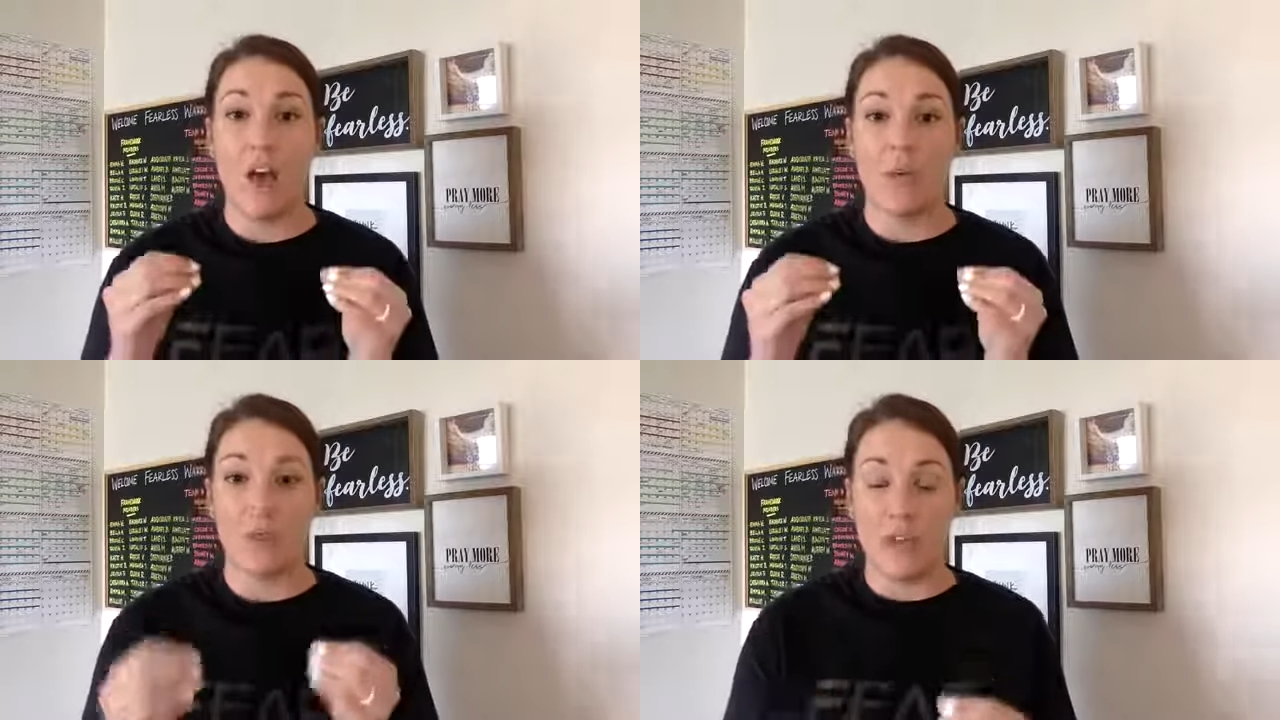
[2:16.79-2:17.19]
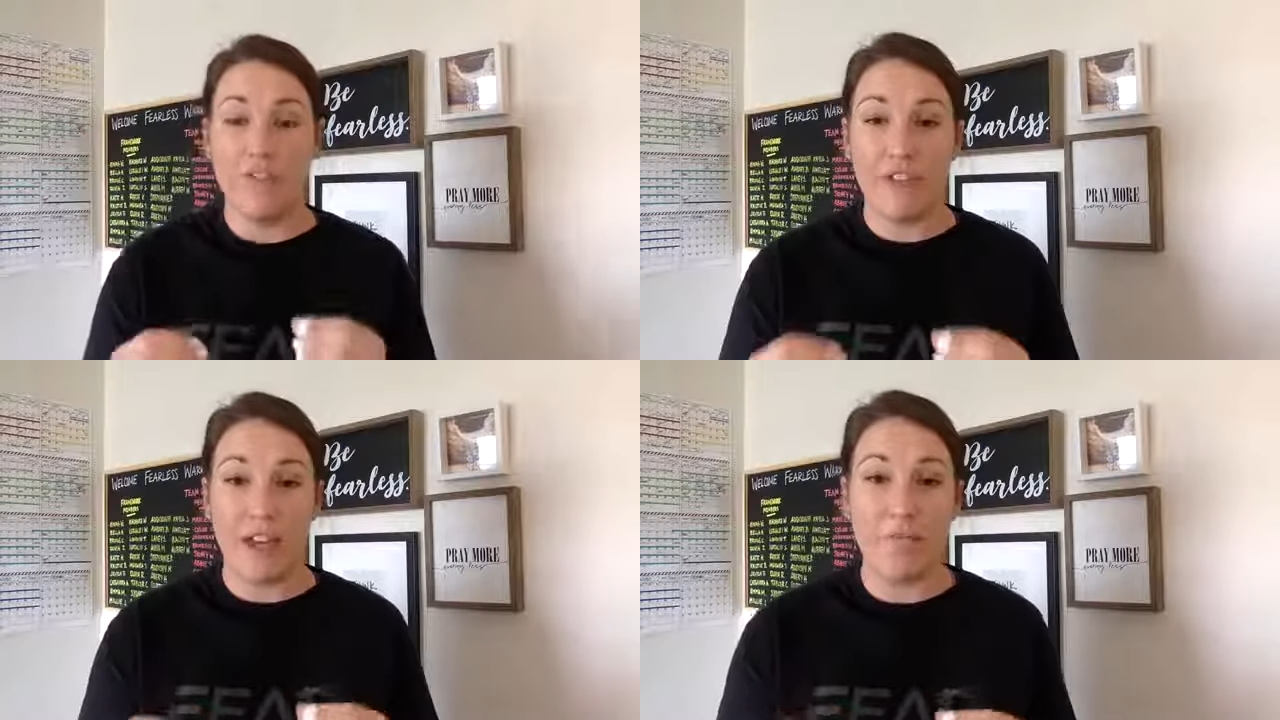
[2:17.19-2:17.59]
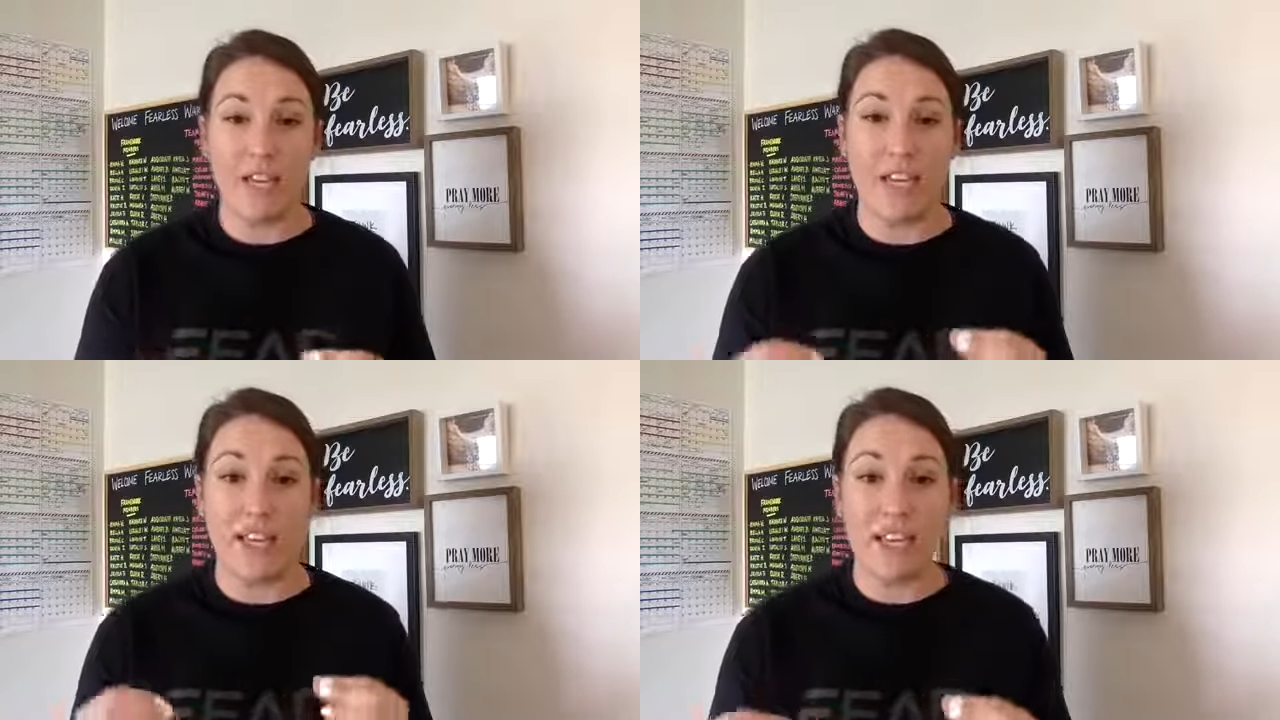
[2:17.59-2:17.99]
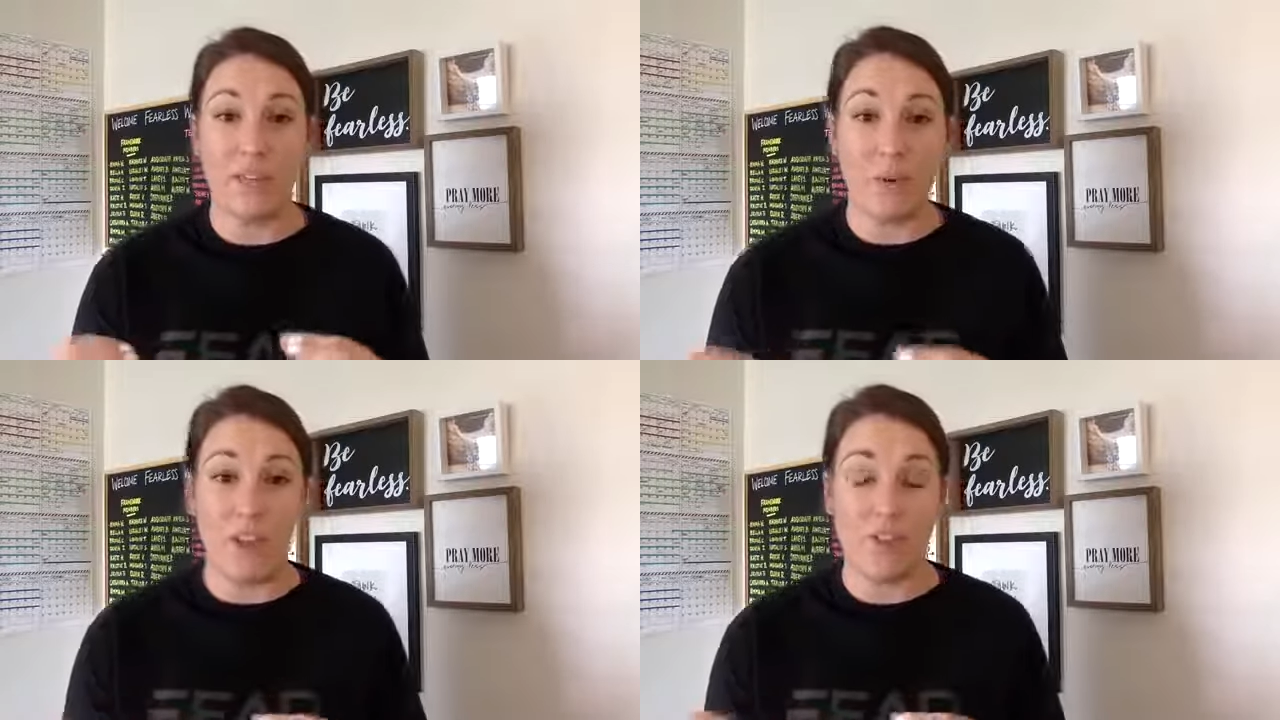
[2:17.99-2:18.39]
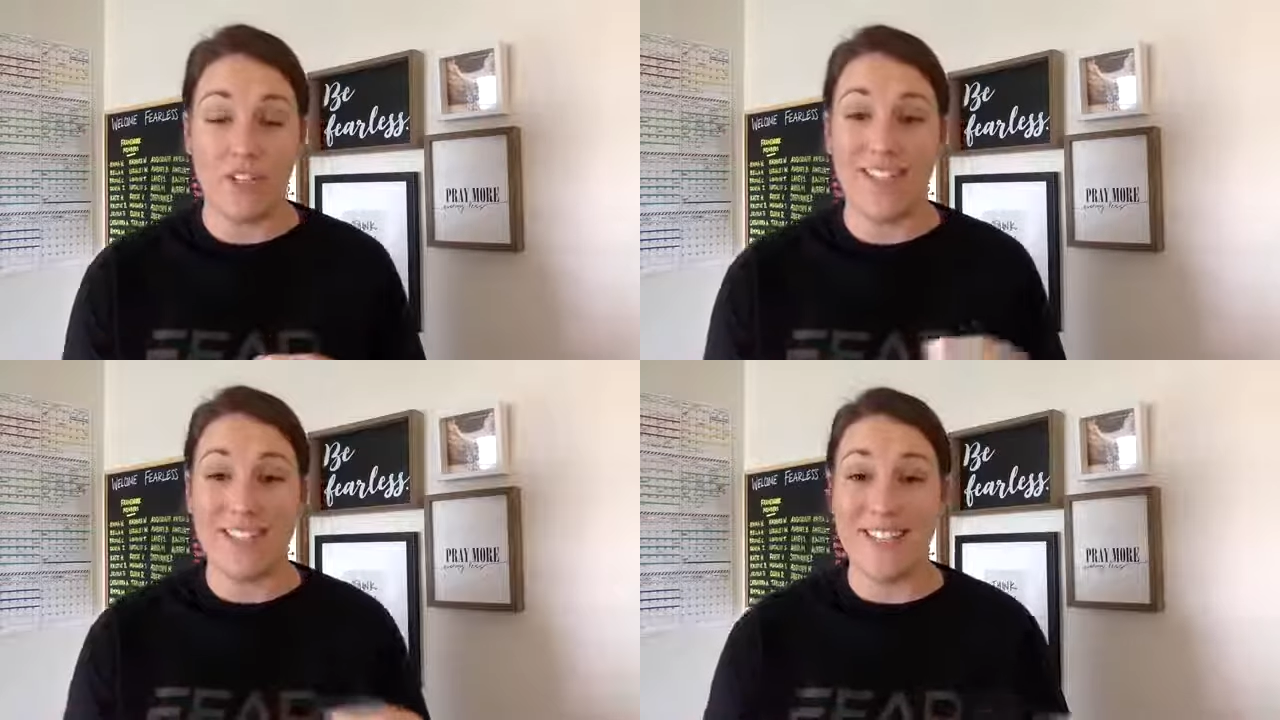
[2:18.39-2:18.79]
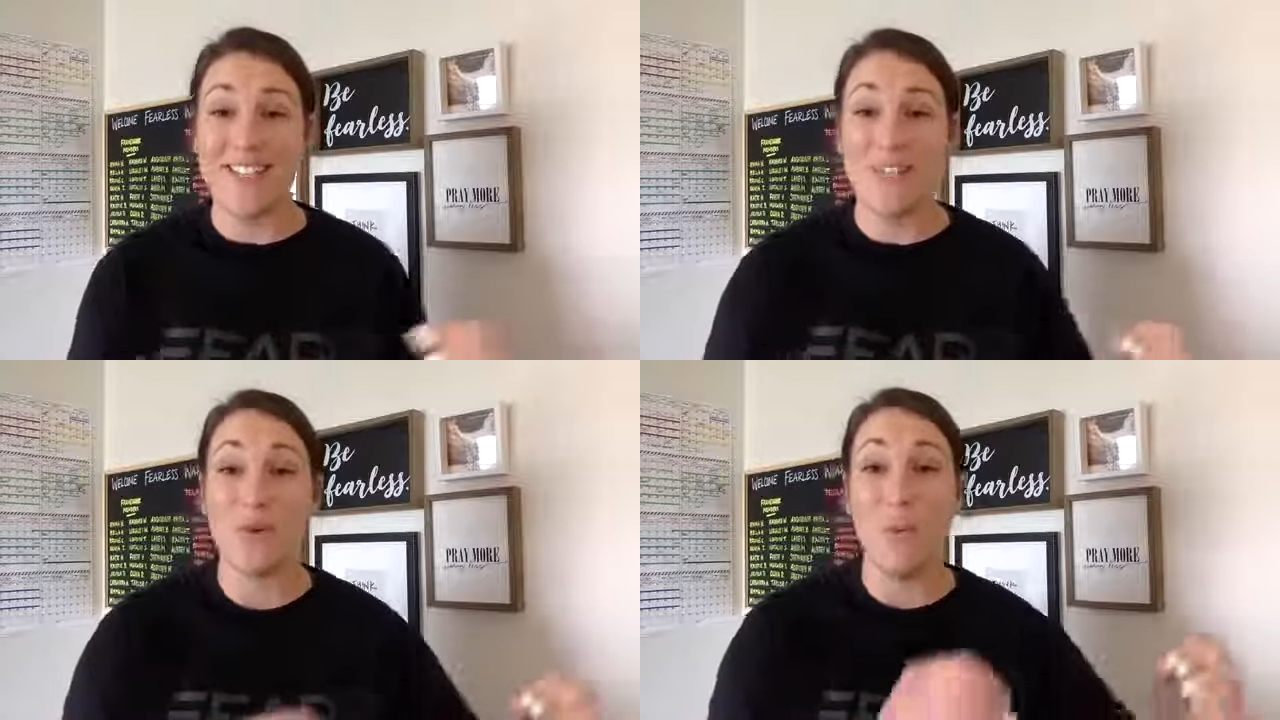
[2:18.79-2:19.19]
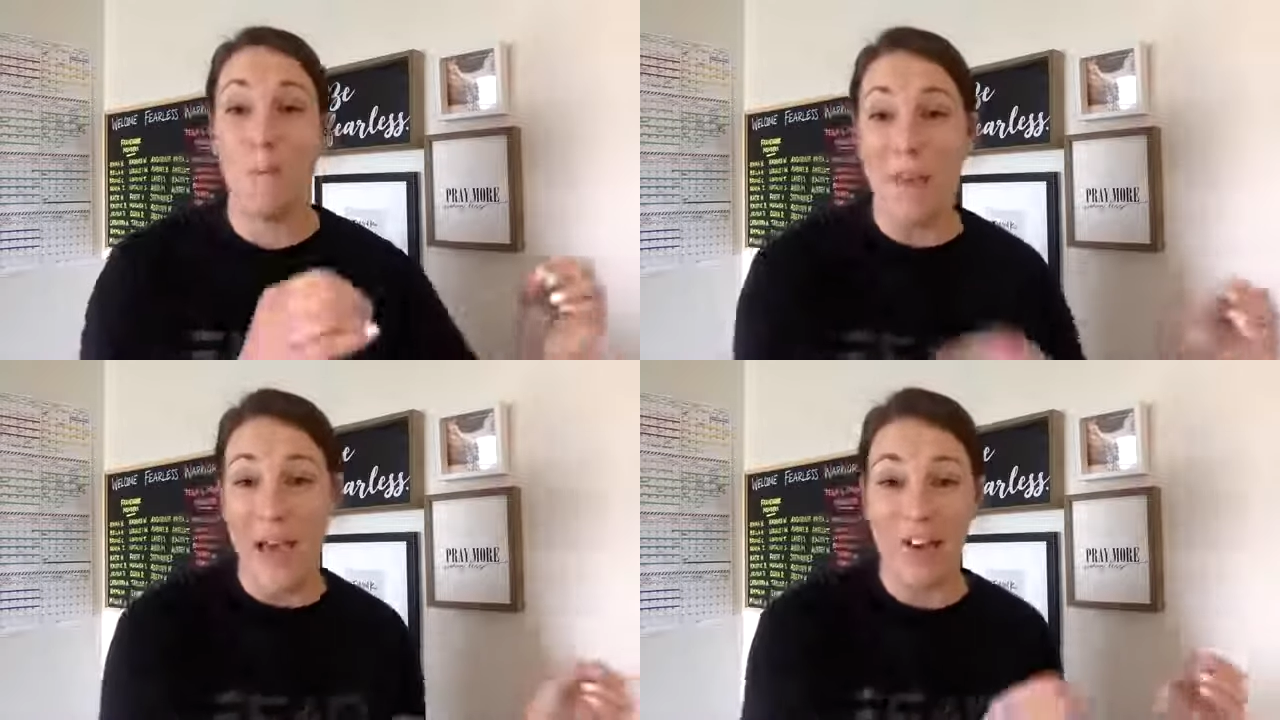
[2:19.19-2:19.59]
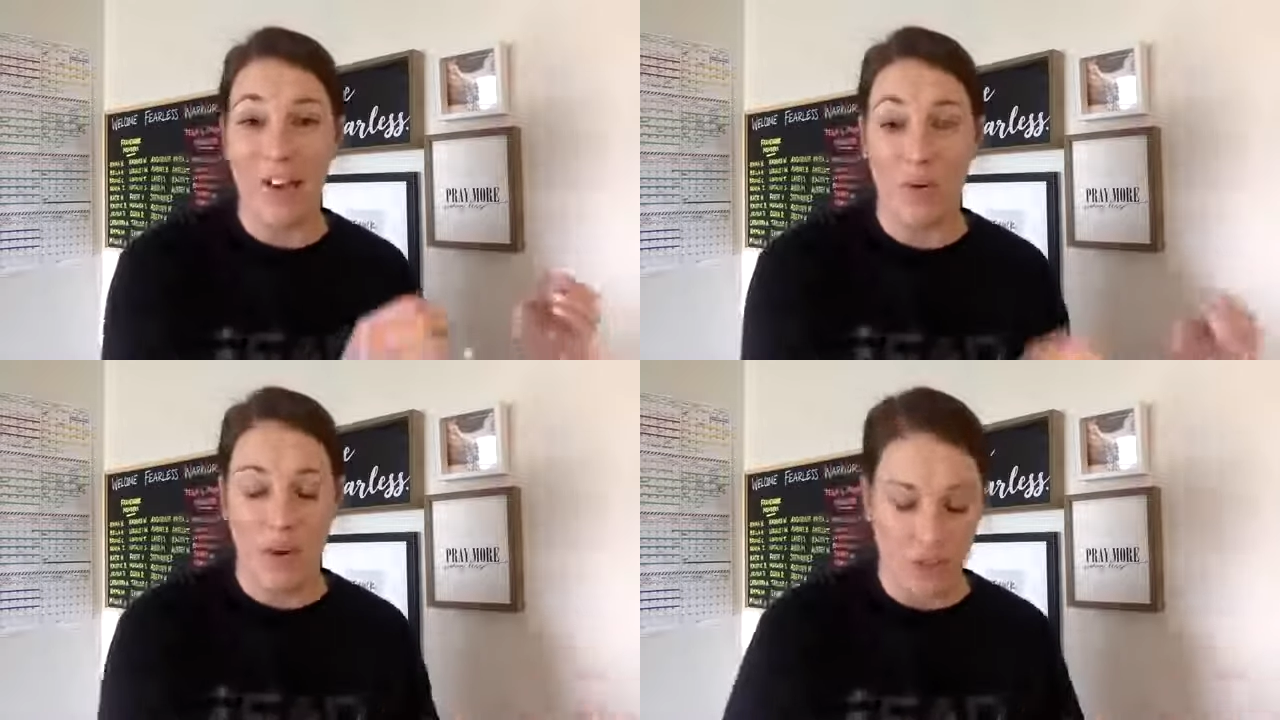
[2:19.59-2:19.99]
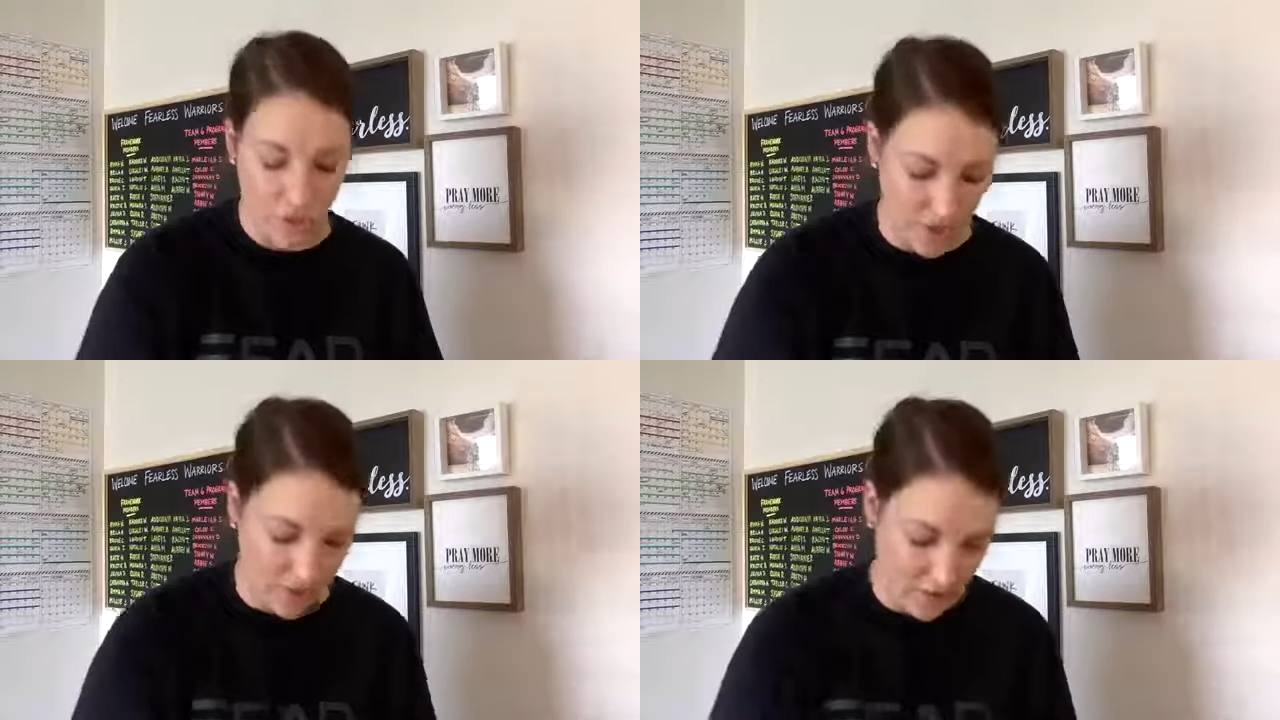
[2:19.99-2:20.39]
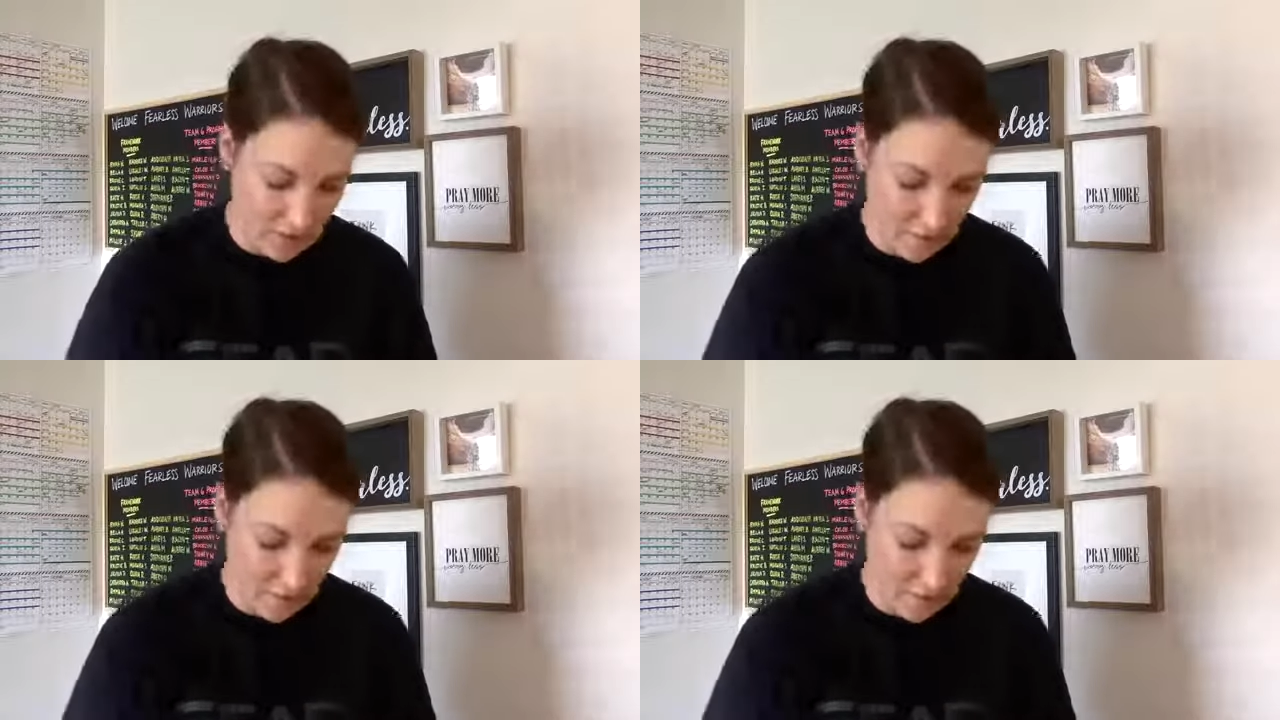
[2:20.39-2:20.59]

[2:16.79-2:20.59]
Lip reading: reframing these questions into better questions.